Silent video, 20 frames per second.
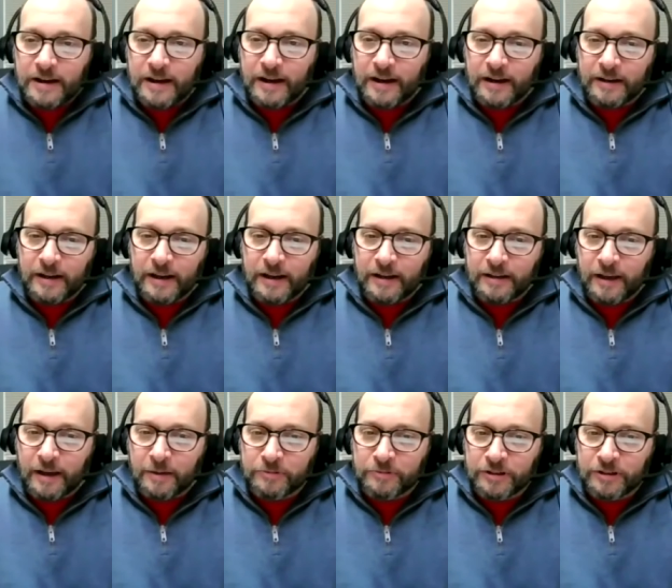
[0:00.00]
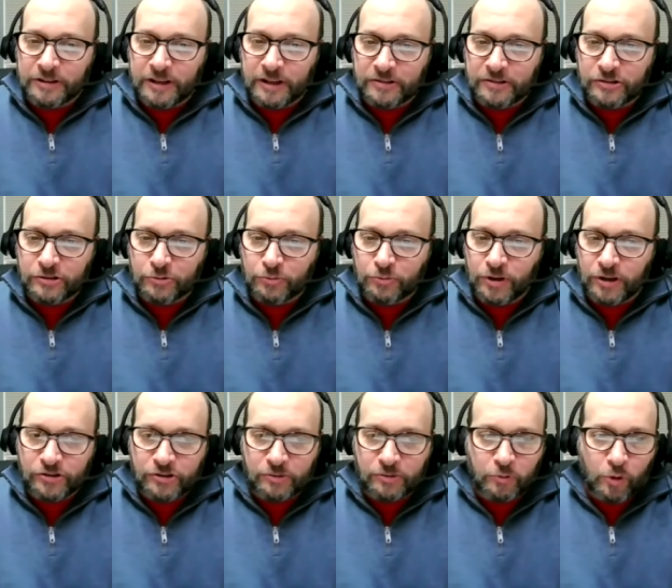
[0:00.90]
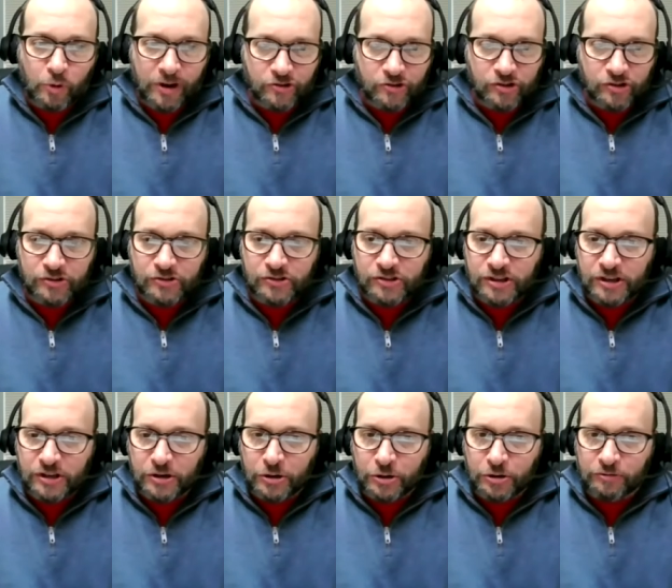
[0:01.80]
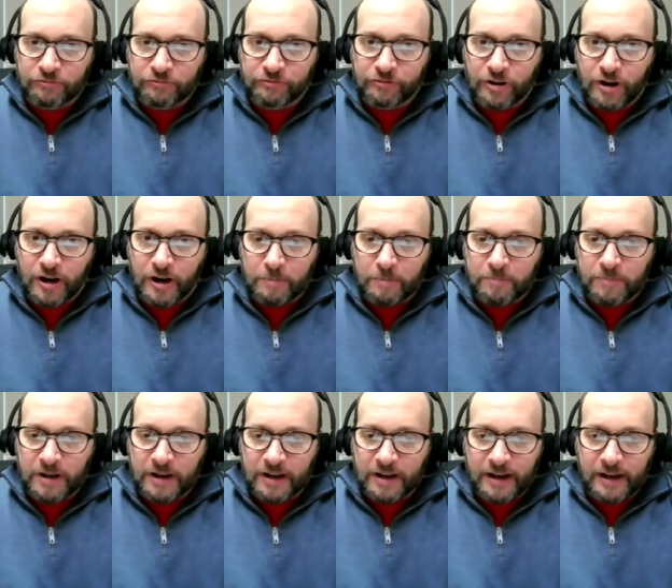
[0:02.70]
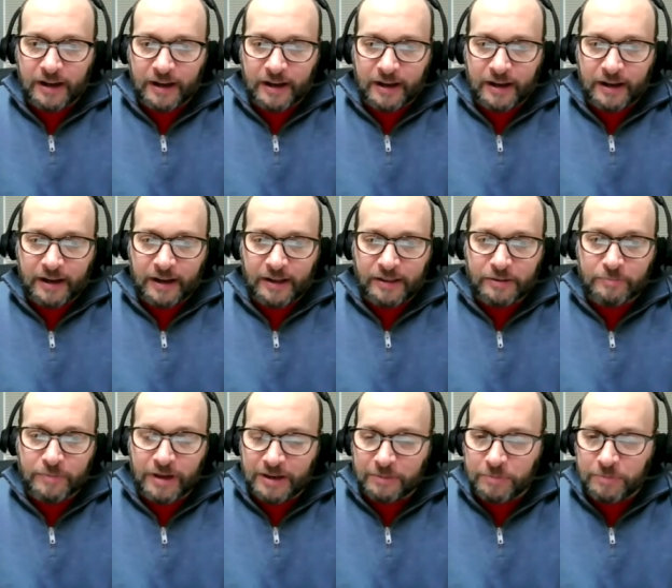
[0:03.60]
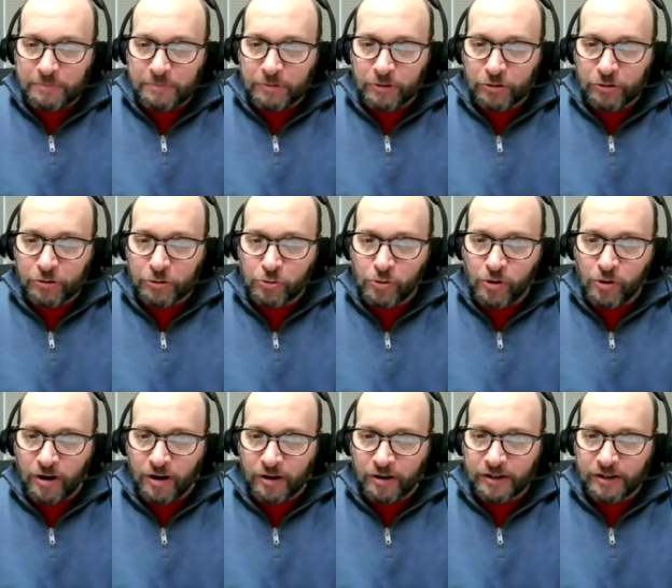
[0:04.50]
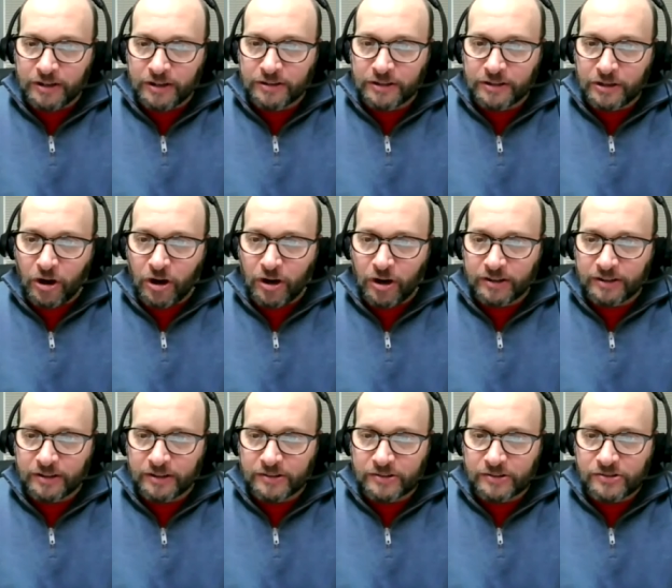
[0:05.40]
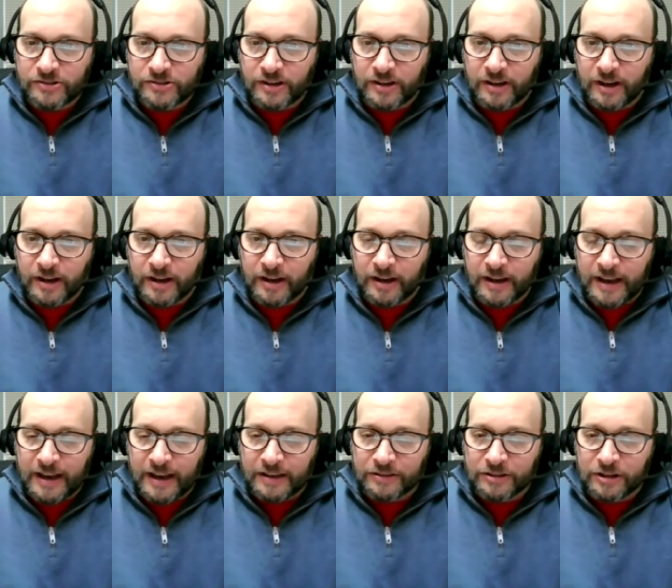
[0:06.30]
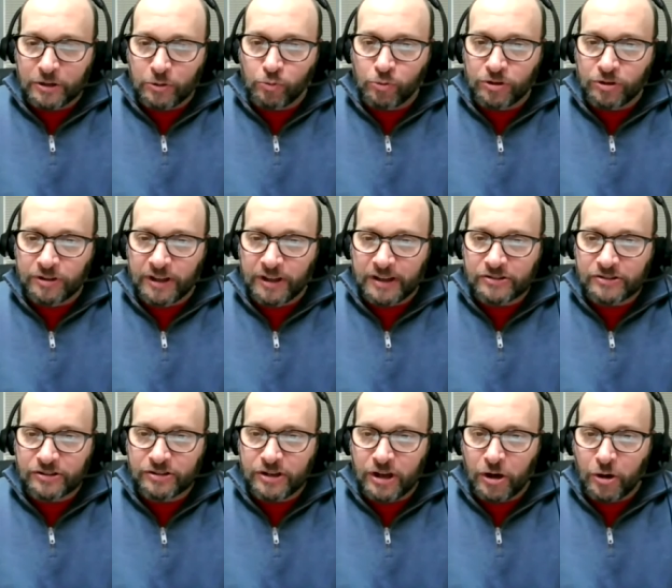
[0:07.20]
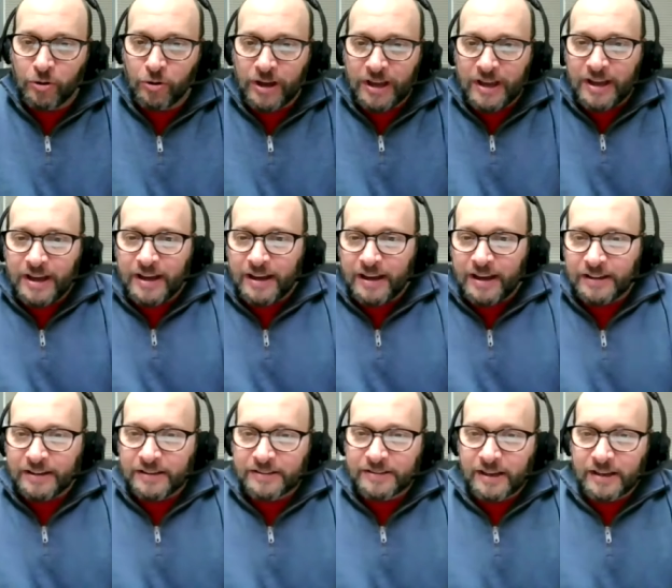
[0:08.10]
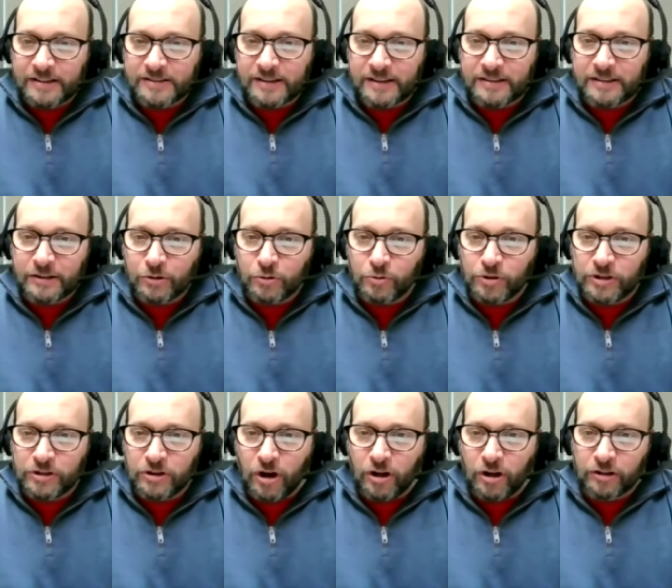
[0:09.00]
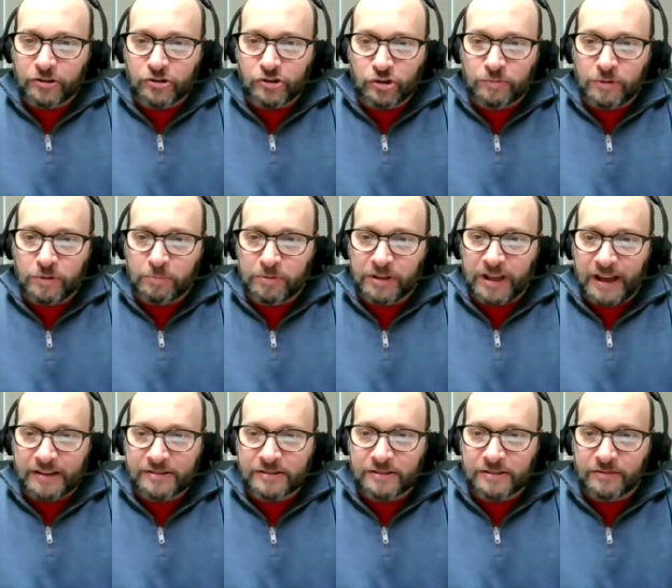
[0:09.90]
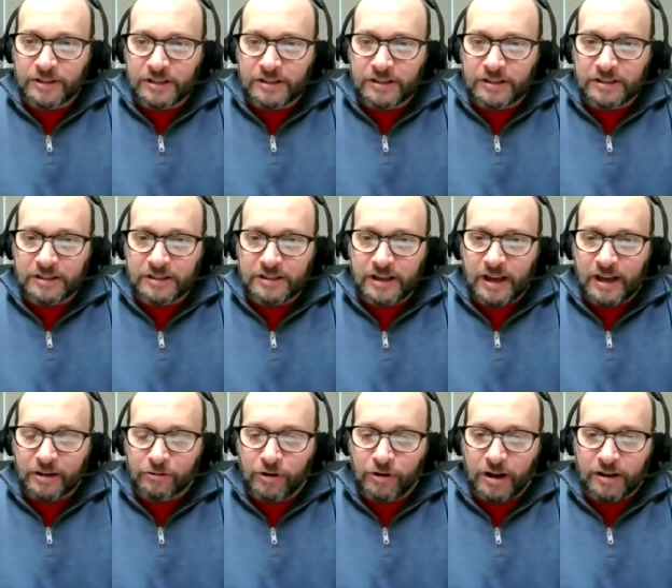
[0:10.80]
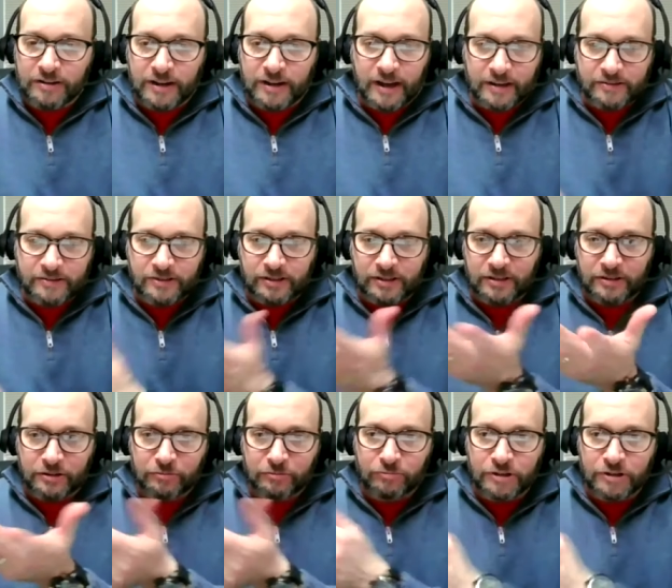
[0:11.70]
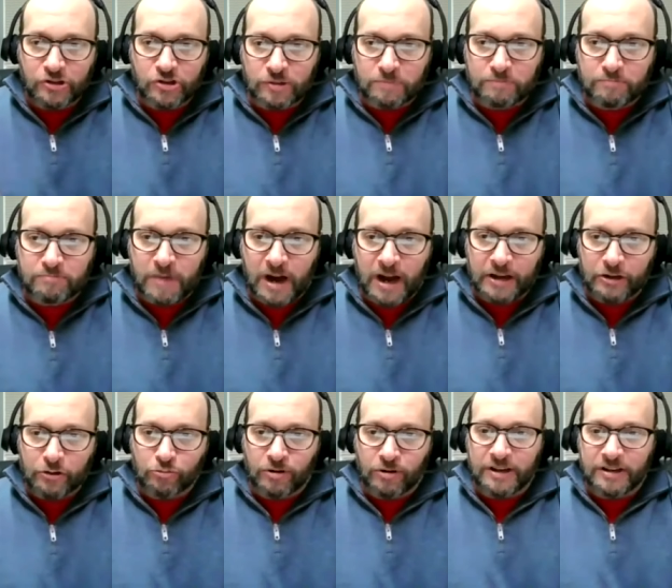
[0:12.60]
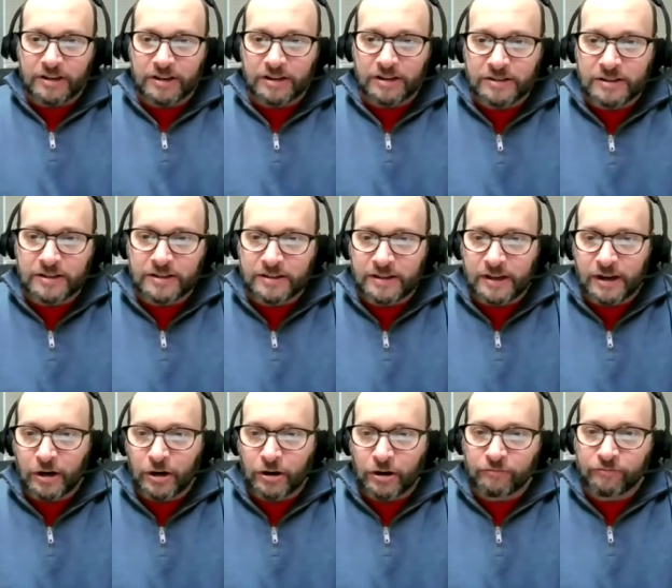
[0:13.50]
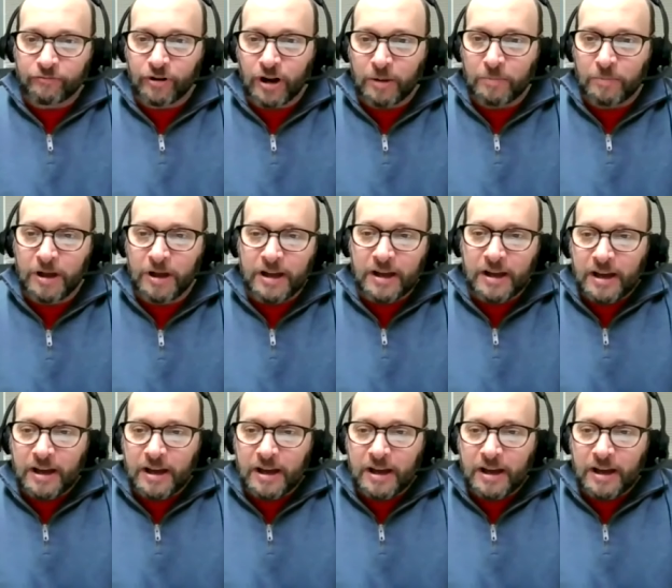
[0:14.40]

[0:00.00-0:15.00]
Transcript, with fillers: Uh, I, I'm going to get to uh, some questions here from uh, the many people who are in the audience. Uh, Anthony would like to know, uh, he says, I think we all assume that blacks living in the Adirondacks and in the region migrated there from